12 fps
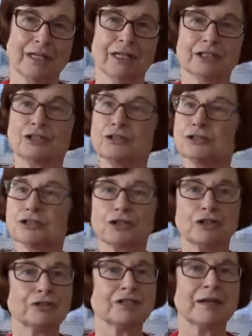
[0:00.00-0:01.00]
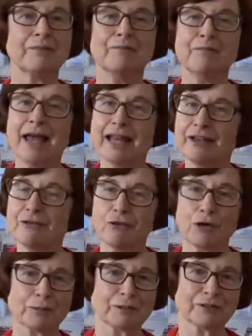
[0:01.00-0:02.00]
Students are using many
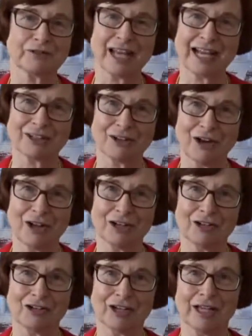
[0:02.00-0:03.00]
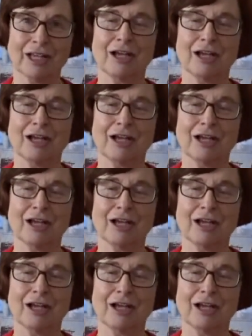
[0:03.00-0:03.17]
forms of technology